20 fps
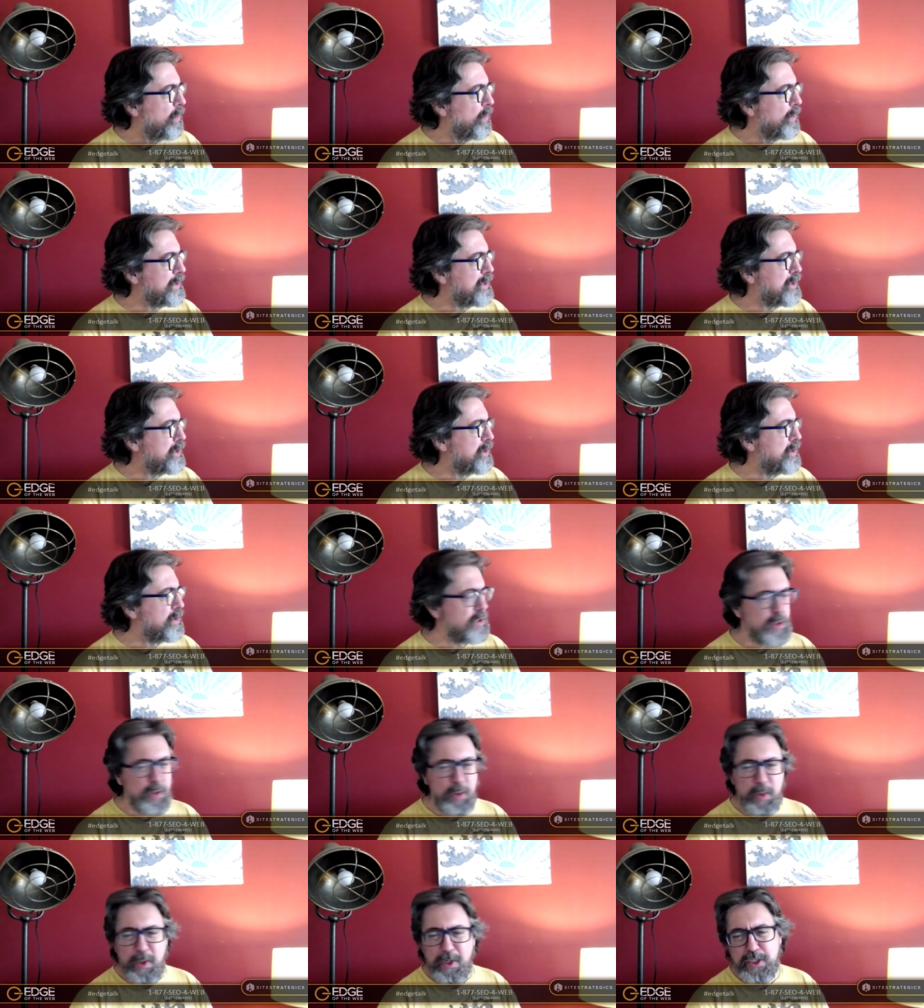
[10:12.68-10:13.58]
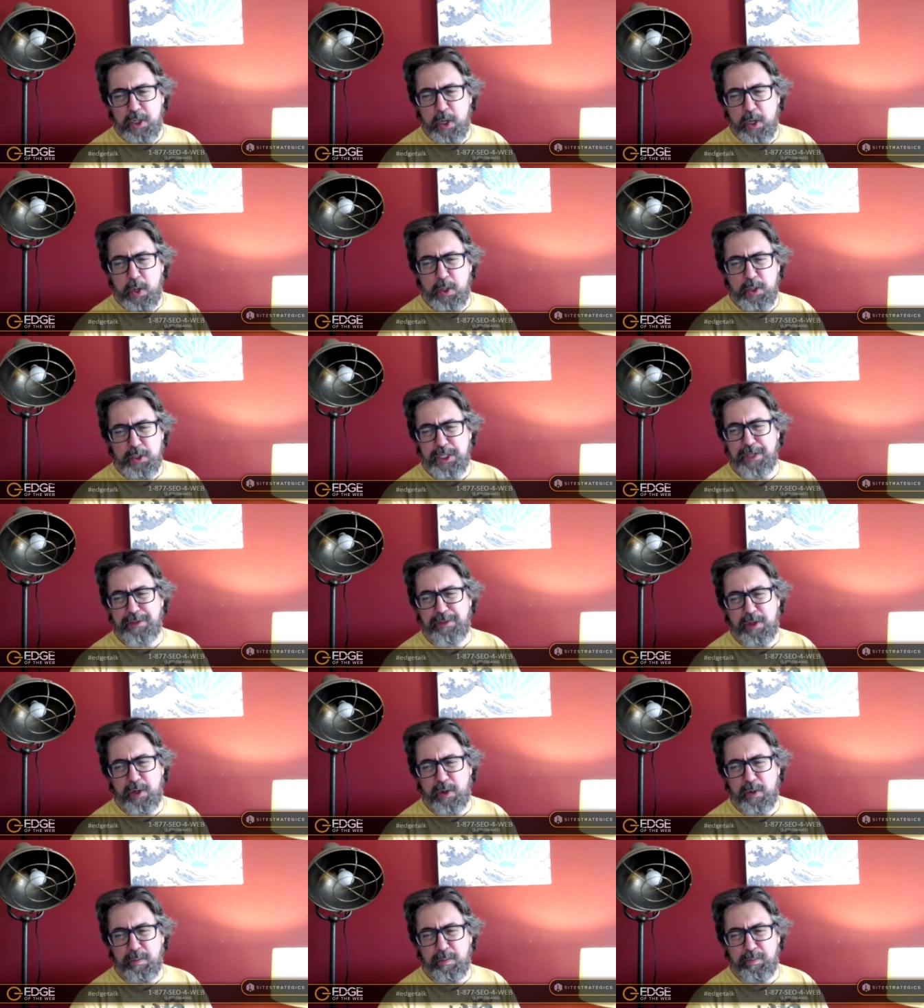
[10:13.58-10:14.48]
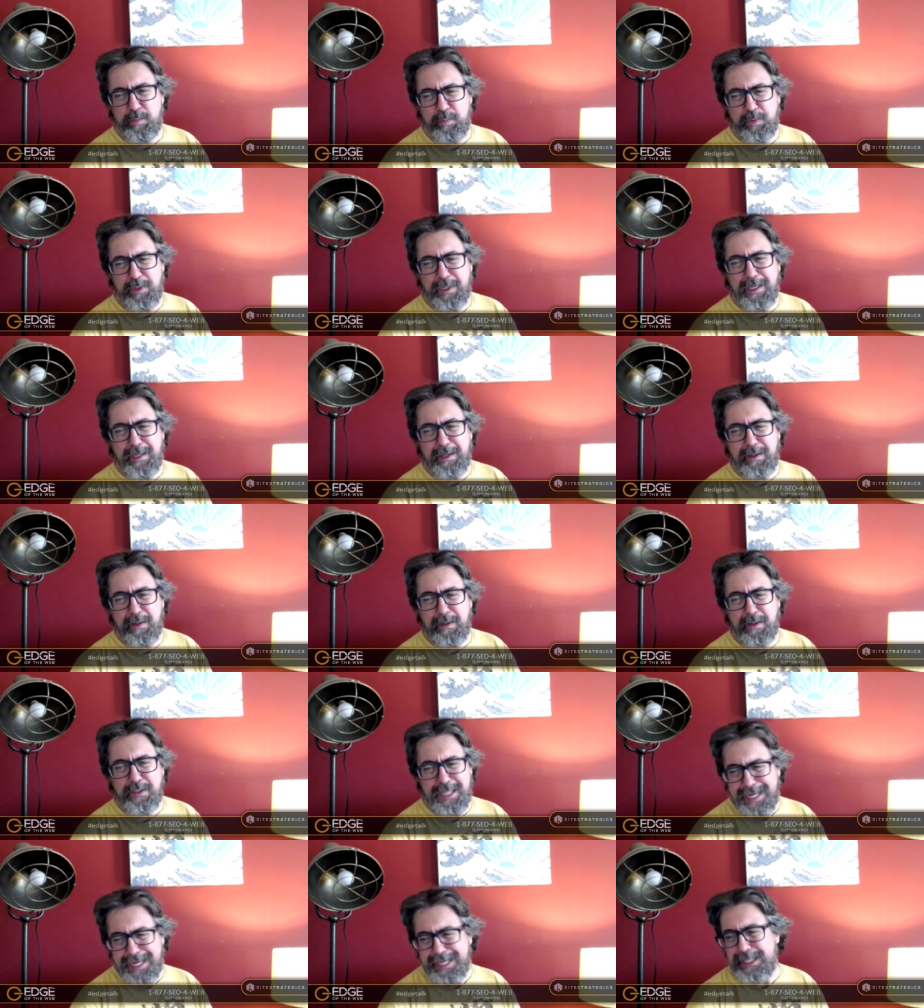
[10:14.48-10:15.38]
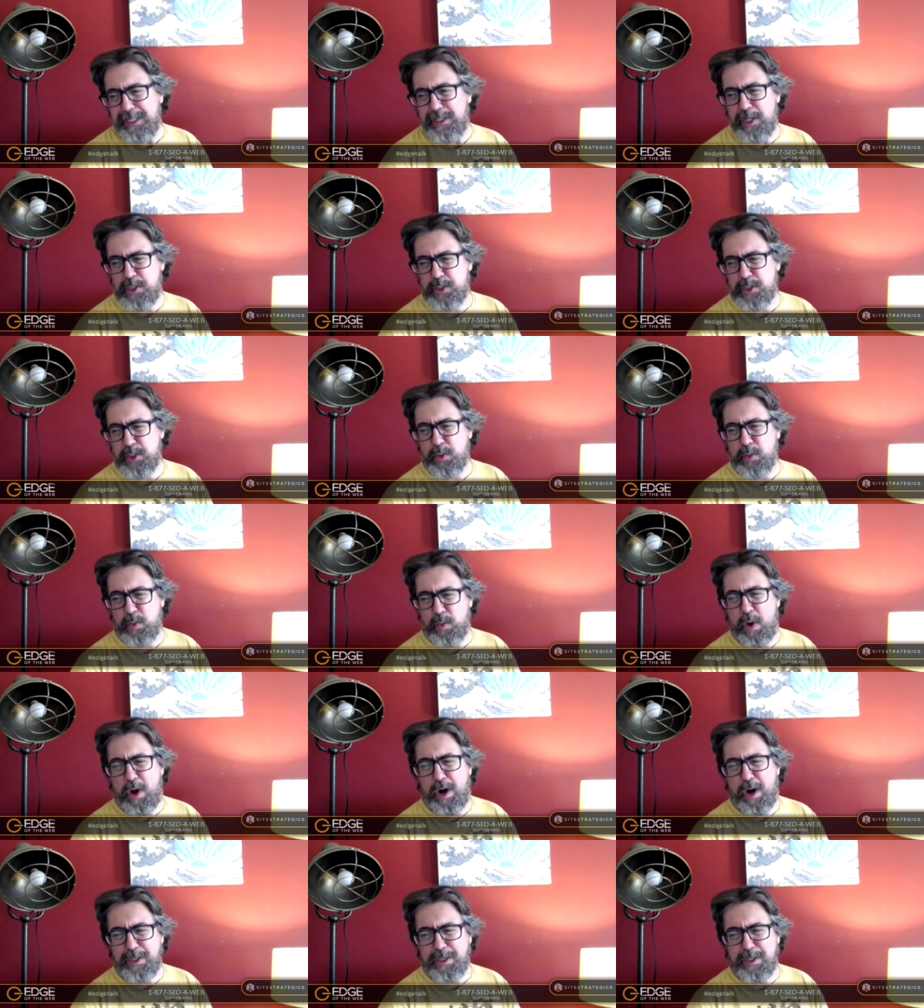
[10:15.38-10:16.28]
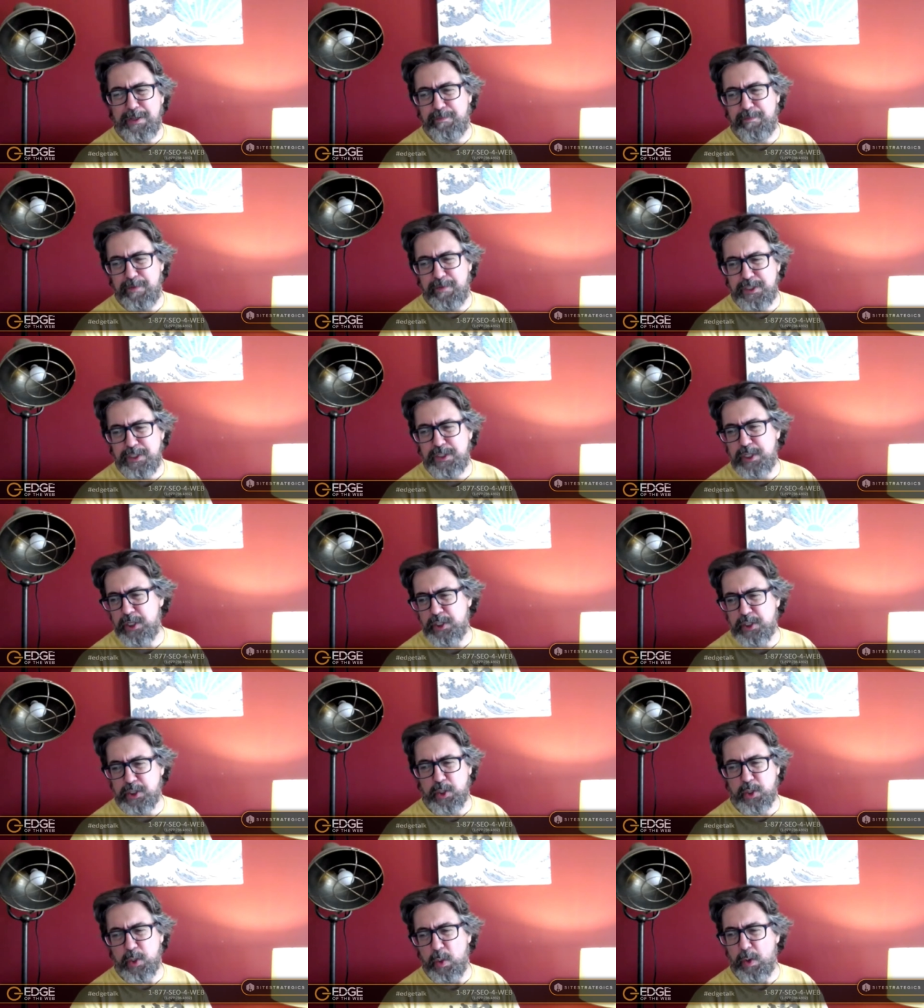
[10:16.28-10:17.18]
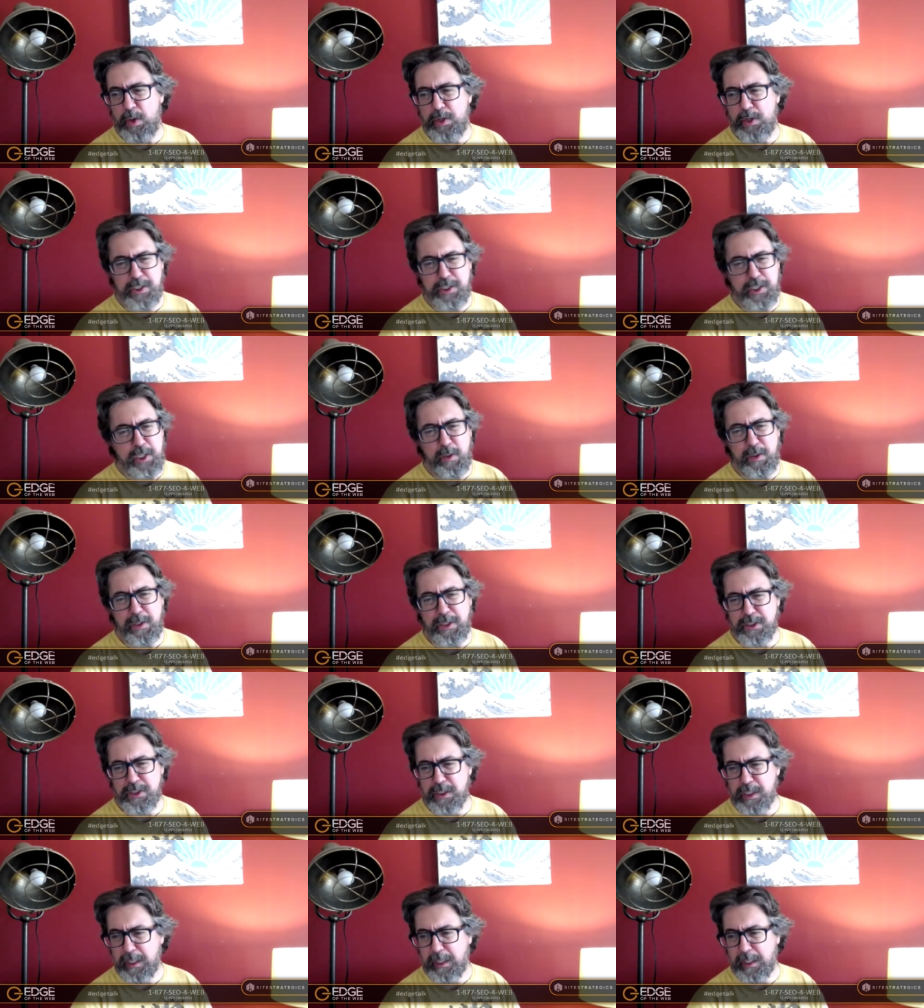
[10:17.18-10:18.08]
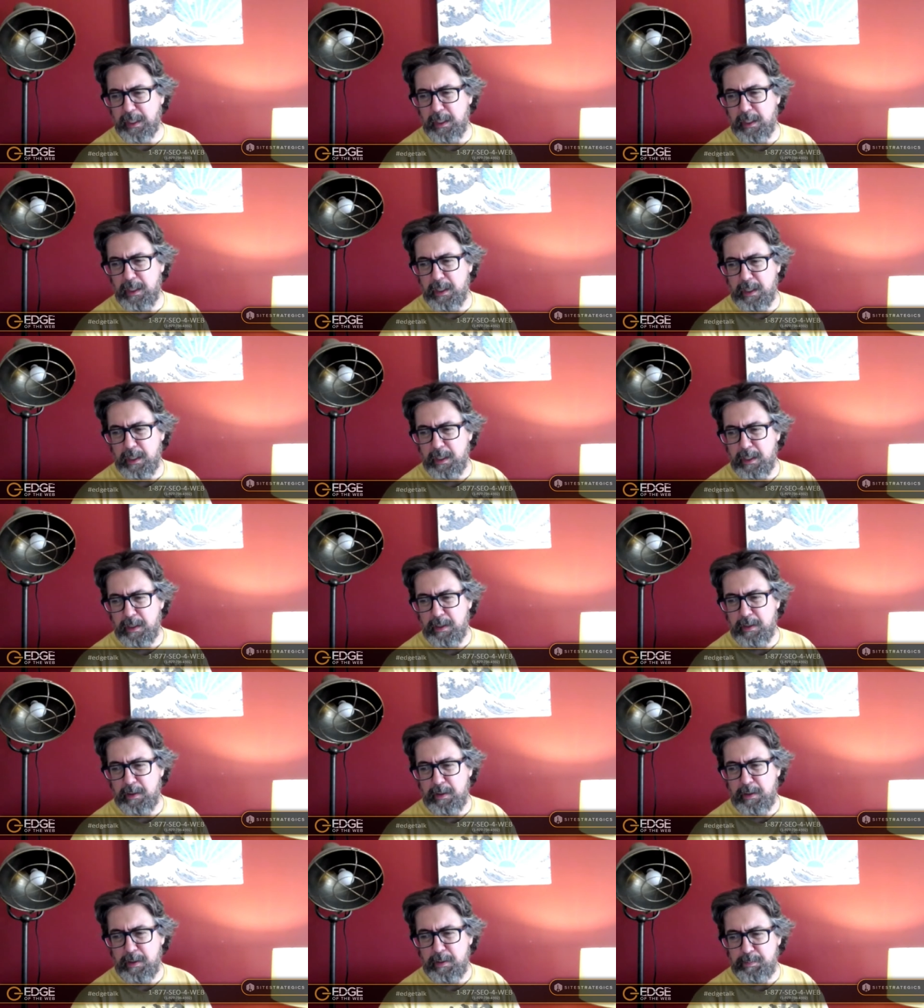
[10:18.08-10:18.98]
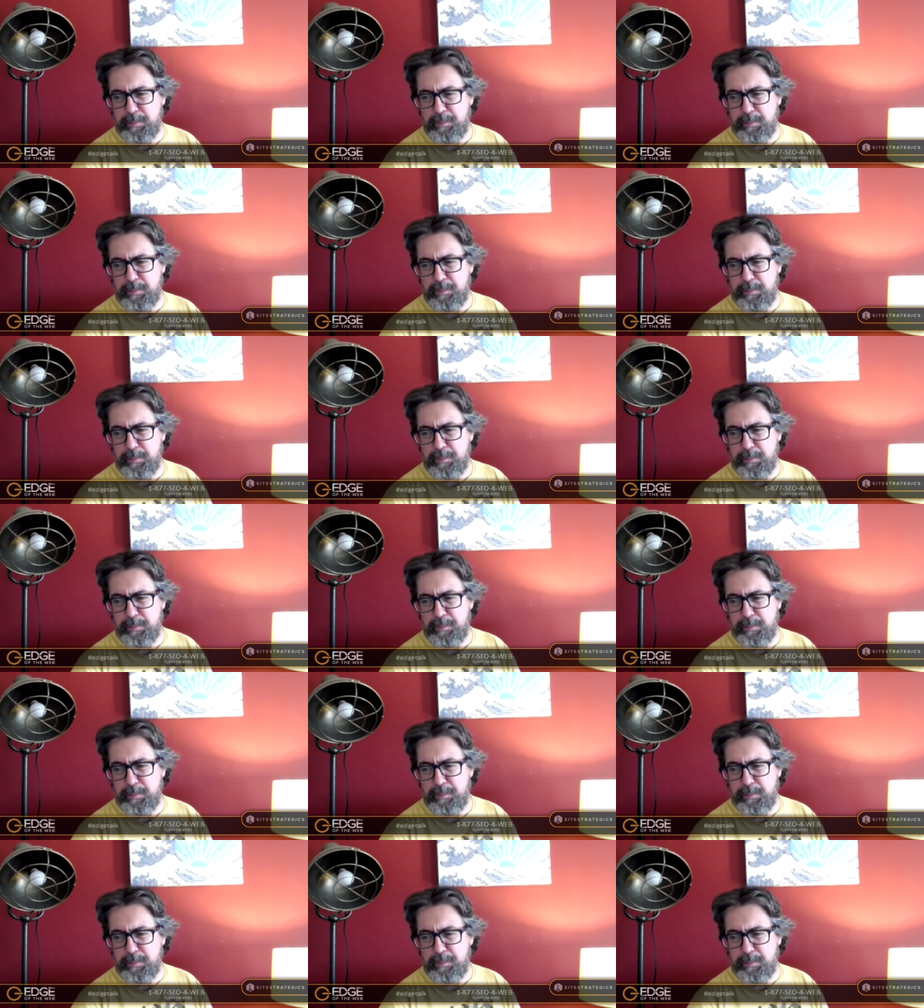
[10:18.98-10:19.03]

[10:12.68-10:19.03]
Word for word: which sort of shows that they're taking this quality visit score seriously. Mm-hmm.